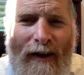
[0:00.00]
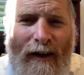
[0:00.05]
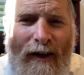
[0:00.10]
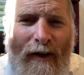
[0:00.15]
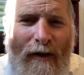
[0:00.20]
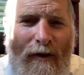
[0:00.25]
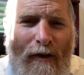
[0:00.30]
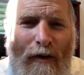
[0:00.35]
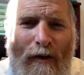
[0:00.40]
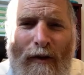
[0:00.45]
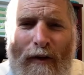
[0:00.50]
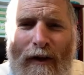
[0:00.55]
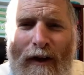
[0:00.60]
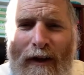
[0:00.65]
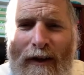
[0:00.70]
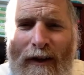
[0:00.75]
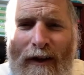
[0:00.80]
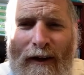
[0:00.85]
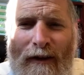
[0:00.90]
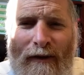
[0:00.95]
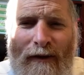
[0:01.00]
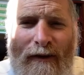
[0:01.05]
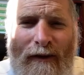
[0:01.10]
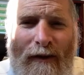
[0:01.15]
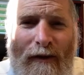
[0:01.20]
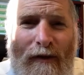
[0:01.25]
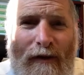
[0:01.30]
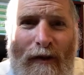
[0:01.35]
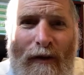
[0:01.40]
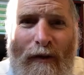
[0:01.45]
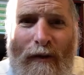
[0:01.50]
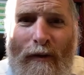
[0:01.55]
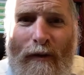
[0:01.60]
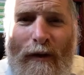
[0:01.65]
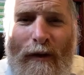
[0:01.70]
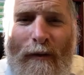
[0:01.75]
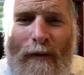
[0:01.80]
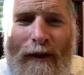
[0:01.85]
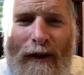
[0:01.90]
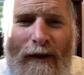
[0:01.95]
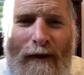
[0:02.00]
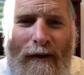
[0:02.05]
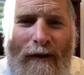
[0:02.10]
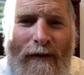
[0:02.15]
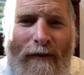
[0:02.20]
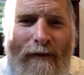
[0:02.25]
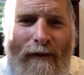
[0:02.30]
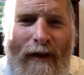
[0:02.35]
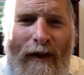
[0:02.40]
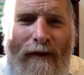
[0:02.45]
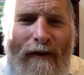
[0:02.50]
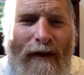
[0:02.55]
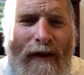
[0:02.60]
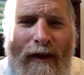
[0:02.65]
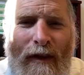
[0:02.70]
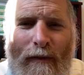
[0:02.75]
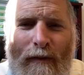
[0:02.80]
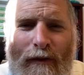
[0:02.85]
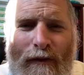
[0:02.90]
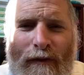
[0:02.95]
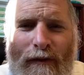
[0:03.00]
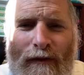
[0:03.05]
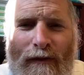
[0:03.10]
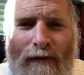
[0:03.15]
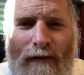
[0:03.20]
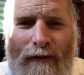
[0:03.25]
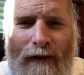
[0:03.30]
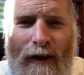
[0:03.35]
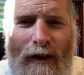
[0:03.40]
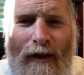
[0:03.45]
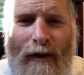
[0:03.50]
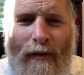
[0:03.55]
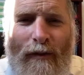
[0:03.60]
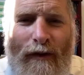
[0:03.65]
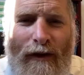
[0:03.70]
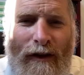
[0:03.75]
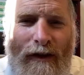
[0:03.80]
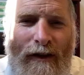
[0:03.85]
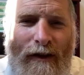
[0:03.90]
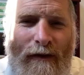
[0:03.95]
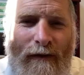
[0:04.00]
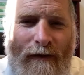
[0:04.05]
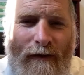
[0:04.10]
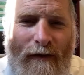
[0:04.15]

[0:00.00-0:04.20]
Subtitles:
I'll cry out, I'll scream out, every type of expression.